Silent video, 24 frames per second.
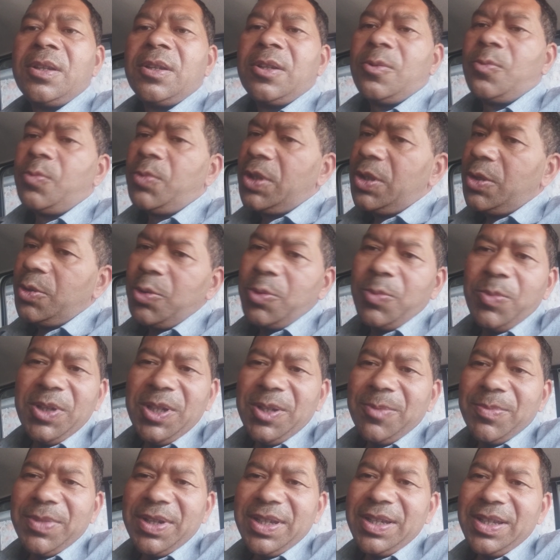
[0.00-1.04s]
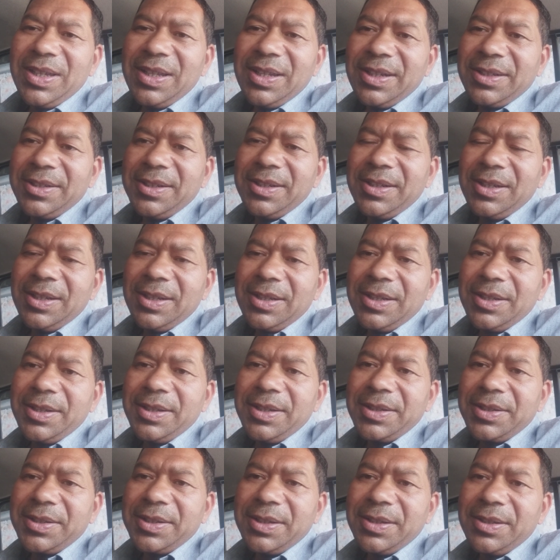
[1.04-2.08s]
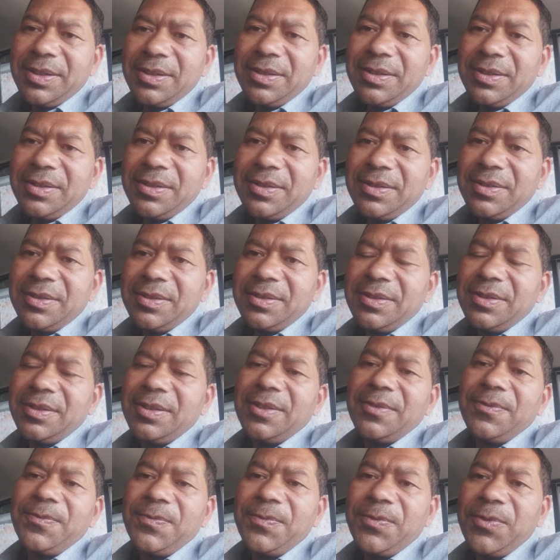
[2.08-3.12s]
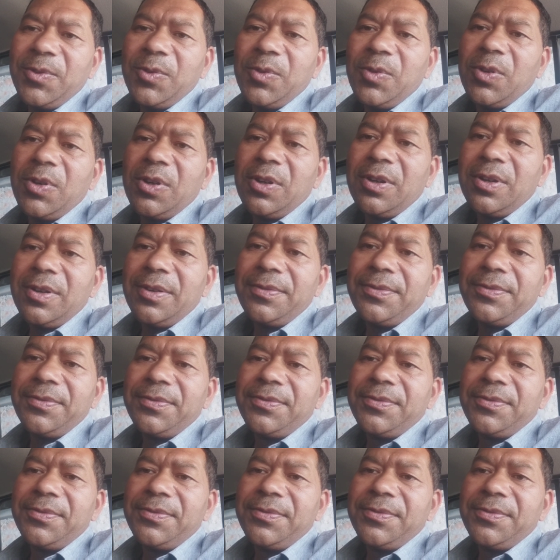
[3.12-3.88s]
What do you mean by electrical conduction? The flow of